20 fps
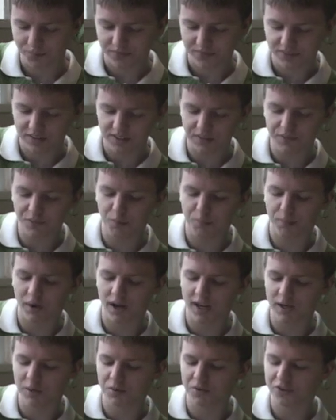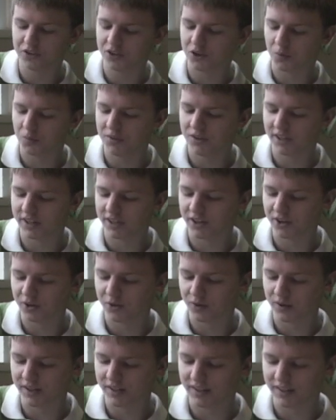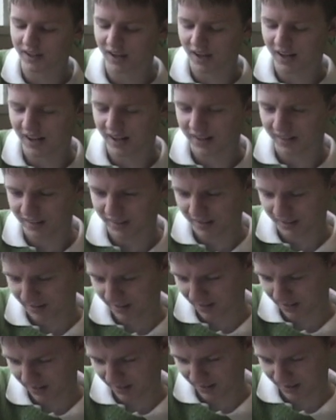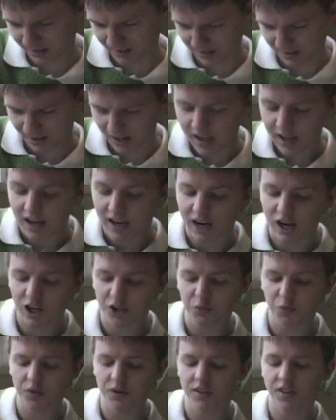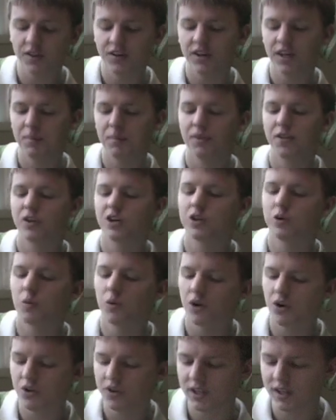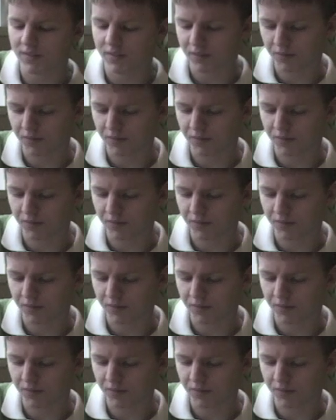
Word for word: As if your body was sculpted like a Greek god, yada, yada, yada. I was wondering the other day about the quality of the